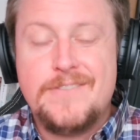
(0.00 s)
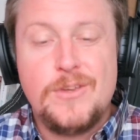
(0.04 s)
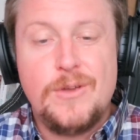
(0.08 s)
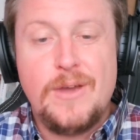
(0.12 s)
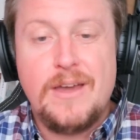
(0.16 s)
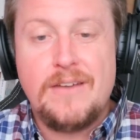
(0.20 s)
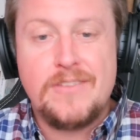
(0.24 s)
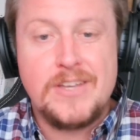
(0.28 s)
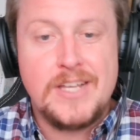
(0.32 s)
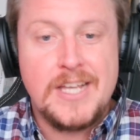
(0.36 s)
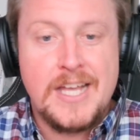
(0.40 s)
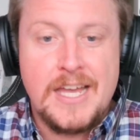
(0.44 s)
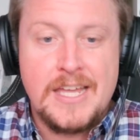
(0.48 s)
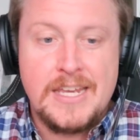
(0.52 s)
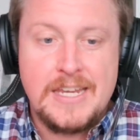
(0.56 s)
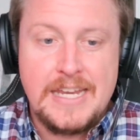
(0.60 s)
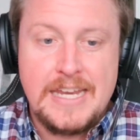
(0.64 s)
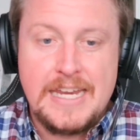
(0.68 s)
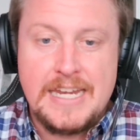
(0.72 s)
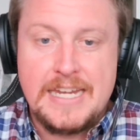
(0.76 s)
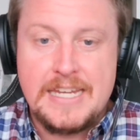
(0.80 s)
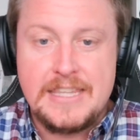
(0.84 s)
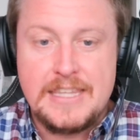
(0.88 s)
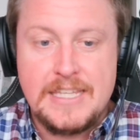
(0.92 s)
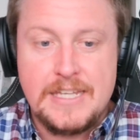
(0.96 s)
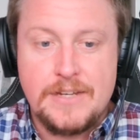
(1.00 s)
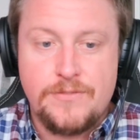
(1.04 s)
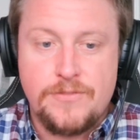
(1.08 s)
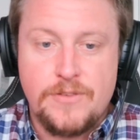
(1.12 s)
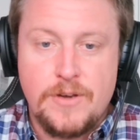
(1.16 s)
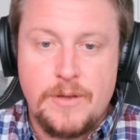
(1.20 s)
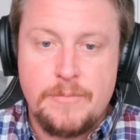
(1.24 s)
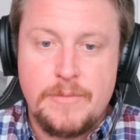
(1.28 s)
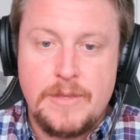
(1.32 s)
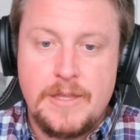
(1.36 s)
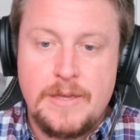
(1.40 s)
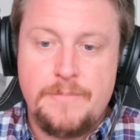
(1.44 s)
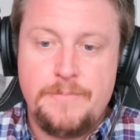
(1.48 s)
If you haven't gotten
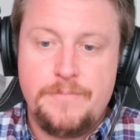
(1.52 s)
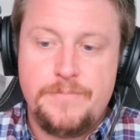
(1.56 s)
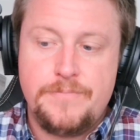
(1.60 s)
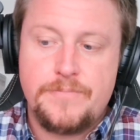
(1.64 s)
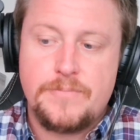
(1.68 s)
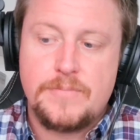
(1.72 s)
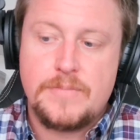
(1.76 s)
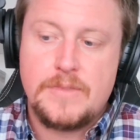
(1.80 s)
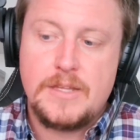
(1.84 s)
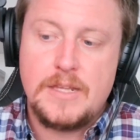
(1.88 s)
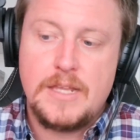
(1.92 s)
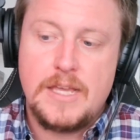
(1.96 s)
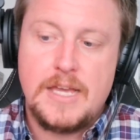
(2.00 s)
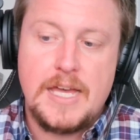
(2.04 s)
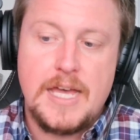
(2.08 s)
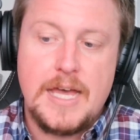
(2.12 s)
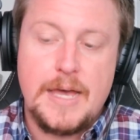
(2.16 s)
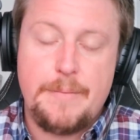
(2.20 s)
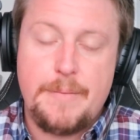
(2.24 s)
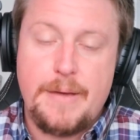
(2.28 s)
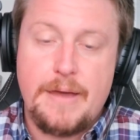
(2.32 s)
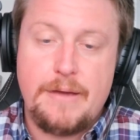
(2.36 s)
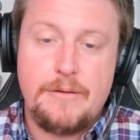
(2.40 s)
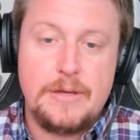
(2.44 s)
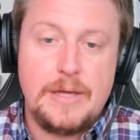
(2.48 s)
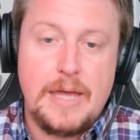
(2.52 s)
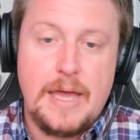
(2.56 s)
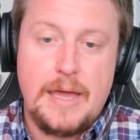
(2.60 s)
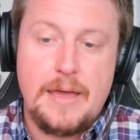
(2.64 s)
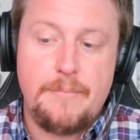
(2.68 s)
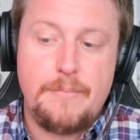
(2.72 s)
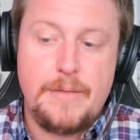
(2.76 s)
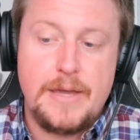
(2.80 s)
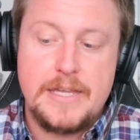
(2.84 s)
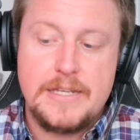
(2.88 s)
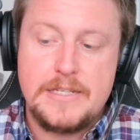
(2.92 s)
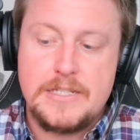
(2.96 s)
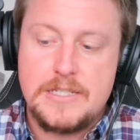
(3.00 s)
anything from them,
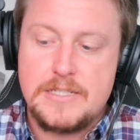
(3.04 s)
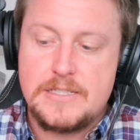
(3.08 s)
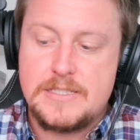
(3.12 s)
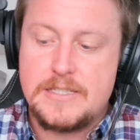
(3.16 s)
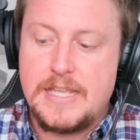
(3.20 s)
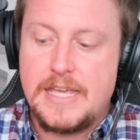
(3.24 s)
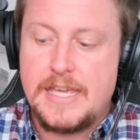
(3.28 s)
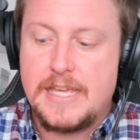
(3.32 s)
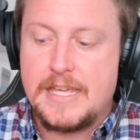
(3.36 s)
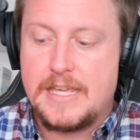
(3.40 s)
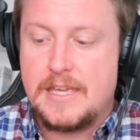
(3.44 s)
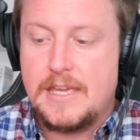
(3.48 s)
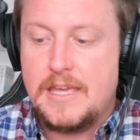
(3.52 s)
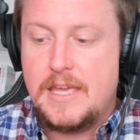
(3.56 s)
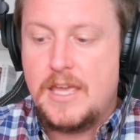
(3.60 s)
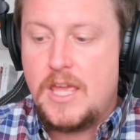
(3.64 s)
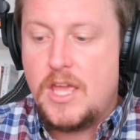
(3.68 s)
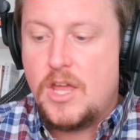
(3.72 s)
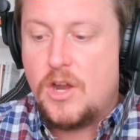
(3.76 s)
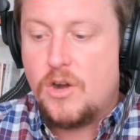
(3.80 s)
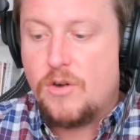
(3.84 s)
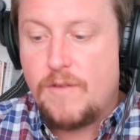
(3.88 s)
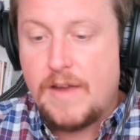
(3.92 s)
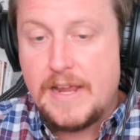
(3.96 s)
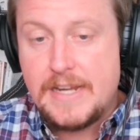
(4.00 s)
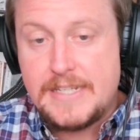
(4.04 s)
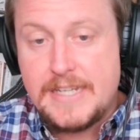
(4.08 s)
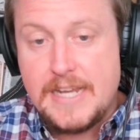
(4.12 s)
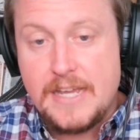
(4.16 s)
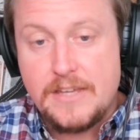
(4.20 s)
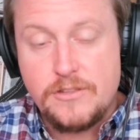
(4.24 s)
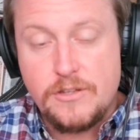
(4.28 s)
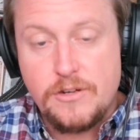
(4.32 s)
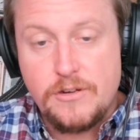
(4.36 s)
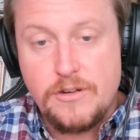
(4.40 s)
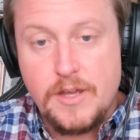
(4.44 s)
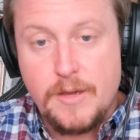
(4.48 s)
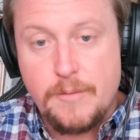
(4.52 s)
I might just like
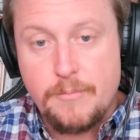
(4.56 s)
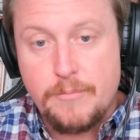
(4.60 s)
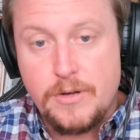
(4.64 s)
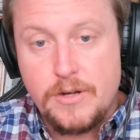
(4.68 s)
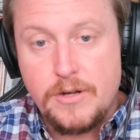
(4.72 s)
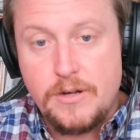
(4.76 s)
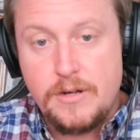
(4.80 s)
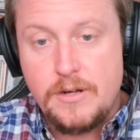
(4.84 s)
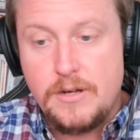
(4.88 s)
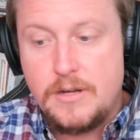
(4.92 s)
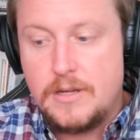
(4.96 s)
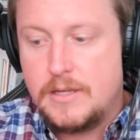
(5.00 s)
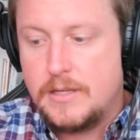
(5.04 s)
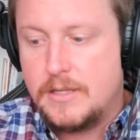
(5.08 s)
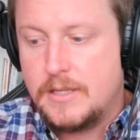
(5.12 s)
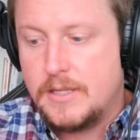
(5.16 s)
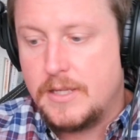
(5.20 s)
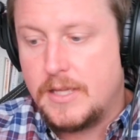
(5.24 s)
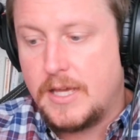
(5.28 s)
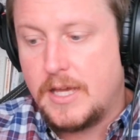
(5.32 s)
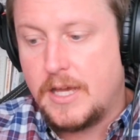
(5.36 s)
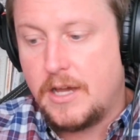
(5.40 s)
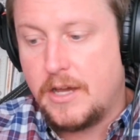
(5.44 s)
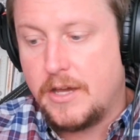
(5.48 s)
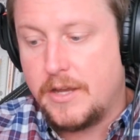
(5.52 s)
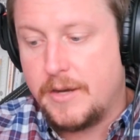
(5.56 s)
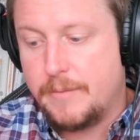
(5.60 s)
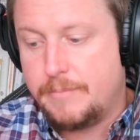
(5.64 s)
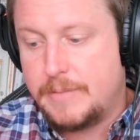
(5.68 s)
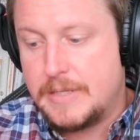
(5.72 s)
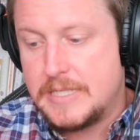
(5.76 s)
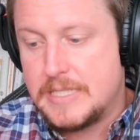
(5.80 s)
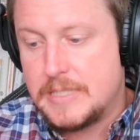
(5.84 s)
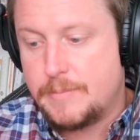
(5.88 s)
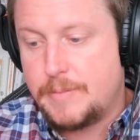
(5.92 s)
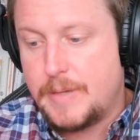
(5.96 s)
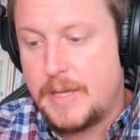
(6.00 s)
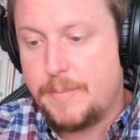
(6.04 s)
write down their number
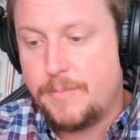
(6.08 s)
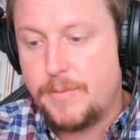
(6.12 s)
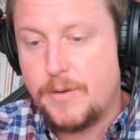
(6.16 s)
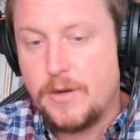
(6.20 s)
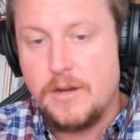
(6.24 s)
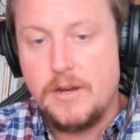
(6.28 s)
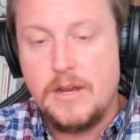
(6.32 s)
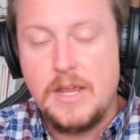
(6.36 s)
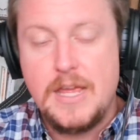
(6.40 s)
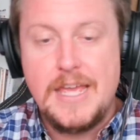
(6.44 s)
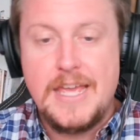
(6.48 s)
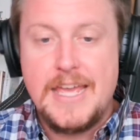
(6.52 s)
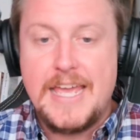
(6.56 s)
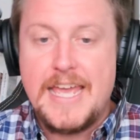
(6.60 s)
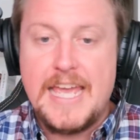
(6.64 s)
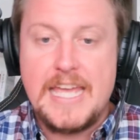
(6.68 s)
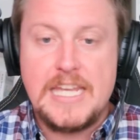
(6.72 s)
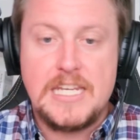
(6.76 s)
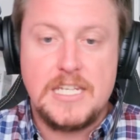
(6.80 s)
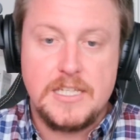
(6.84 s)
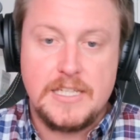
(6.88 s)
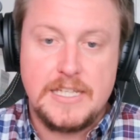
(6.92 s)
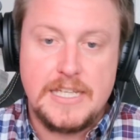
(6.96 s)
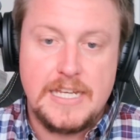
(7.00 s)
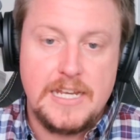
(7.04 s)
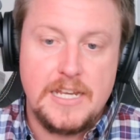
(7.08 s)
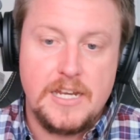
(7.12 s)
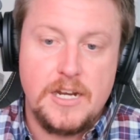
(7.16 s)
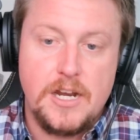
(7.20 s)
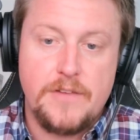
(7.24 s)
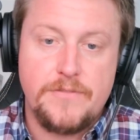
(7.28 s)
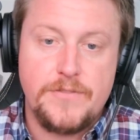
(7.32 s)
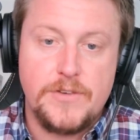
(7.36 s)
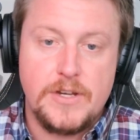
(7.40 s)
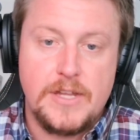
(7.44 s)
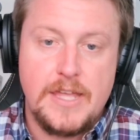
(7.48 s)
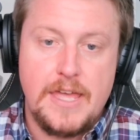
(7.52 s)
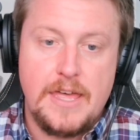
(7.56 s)
on a piece of paper and
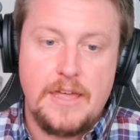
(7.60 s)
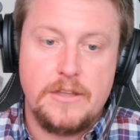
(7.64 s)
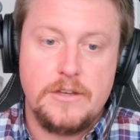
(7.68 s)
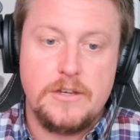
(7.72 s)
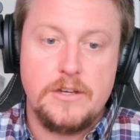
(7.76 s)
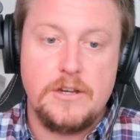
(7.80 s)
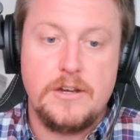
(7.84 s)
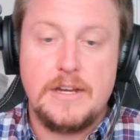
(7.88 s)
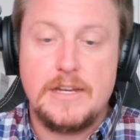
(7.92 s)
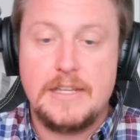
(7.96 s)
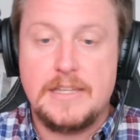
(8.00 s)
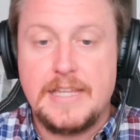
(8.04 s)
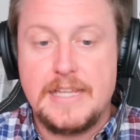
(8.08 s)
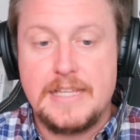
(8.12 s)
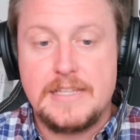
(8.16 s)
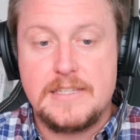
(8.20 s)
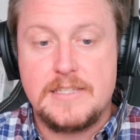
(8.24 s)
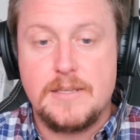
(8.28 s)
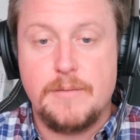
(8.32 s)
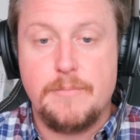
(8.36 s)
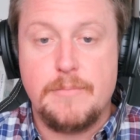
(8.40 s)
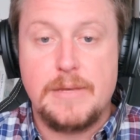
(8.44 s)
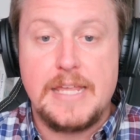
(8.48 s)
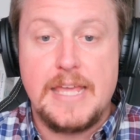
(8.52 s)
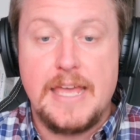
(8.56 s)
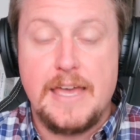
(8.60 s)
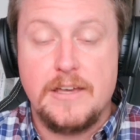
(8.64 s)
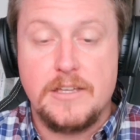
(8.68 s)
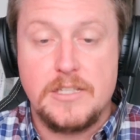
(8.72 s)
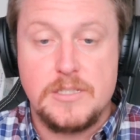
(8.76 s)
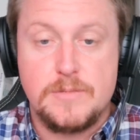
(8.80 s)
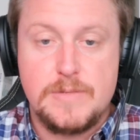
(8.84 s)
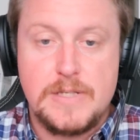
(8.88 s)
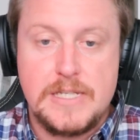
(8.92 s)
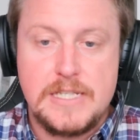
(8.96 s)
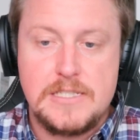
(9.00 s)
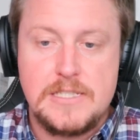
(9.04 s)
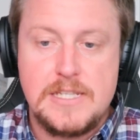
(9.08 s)
delete it off your calendar and let somebody
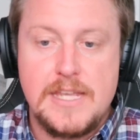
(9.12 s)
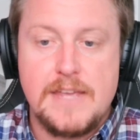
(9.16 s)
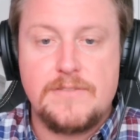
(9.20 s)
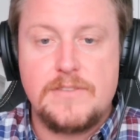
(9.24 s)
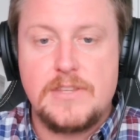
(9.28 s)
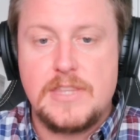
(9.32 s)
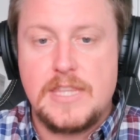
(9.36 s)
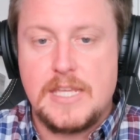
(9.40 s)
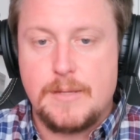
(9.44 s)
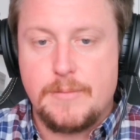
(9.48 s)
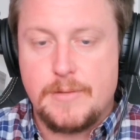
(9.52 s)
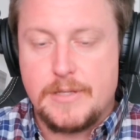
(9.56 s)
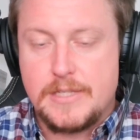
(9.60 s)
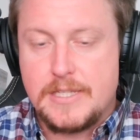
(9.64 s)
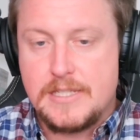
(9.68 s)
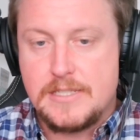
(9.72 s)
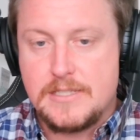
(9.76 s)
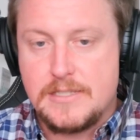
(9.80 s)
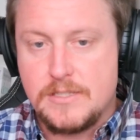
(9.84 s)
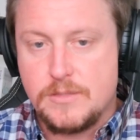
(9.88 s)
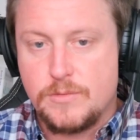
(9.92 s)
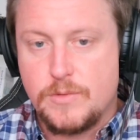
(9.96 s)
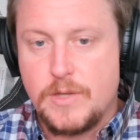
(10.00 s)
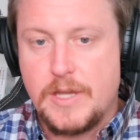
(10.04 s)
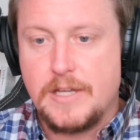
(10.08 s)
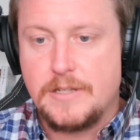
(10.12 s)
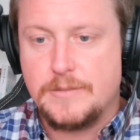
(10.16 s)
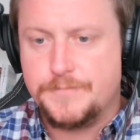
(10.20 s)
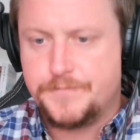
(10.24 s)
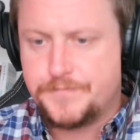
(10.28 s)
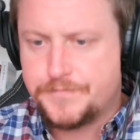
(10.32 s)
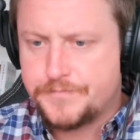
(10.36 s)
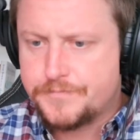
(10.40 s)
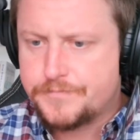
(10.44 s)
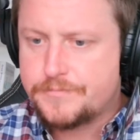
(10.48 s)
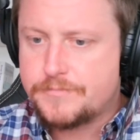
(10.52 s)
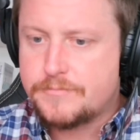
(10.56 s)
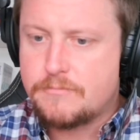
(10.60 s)
else, because you have to think about this as
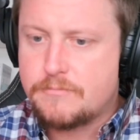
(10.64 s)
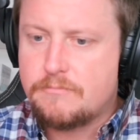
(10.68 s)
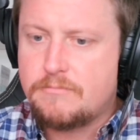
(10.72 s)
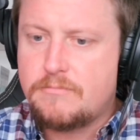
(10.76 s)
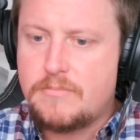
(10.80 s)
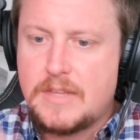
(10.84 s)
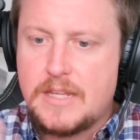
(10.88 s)
well.